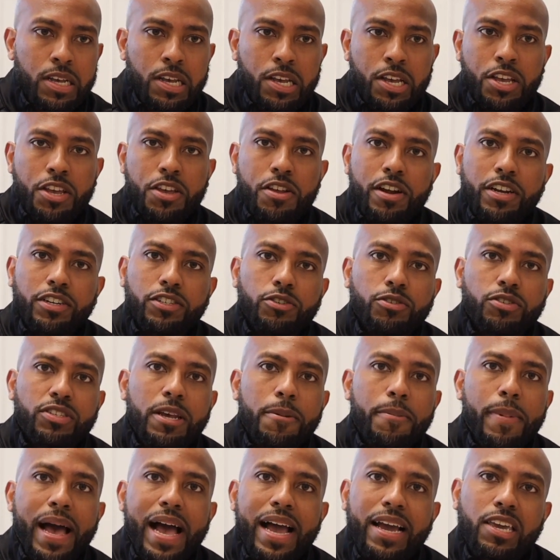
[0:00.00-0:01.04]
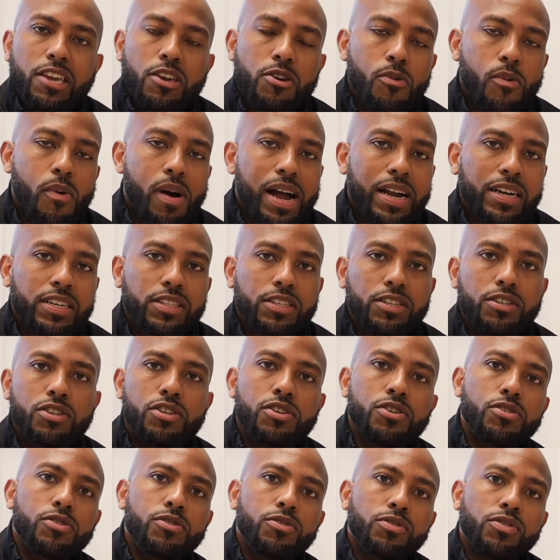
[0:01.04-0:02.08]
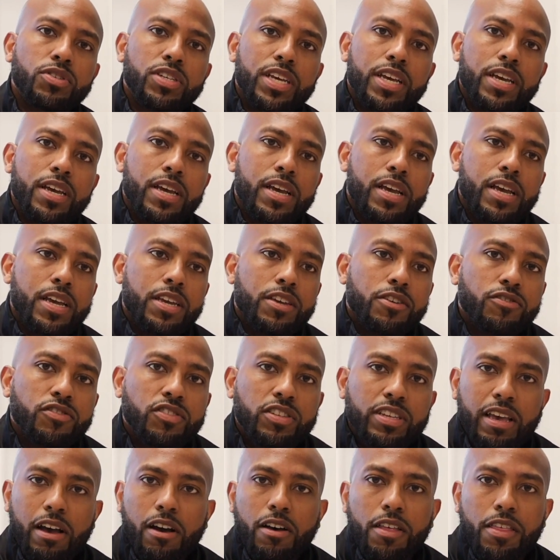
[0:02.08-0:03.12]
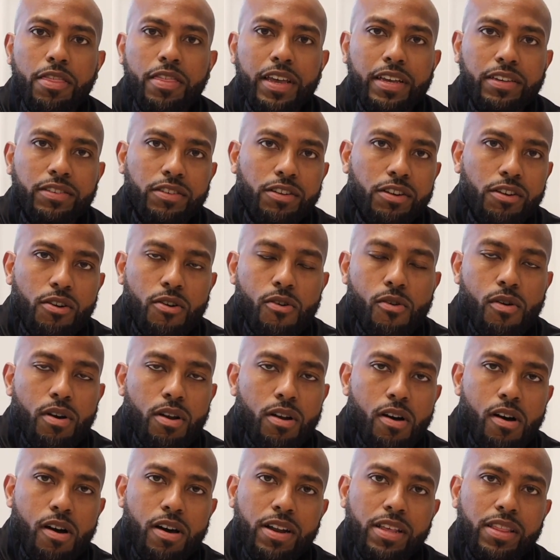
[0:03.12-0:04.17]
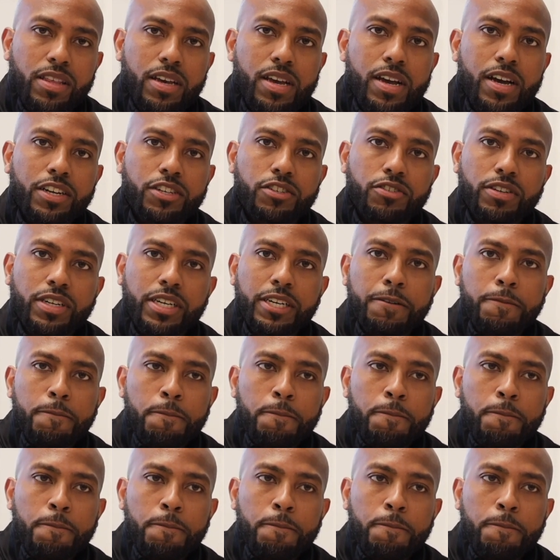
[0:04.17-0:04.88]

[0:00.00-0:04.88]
You know, as you sit back and you watch the news and you see all the things that are going on in the country,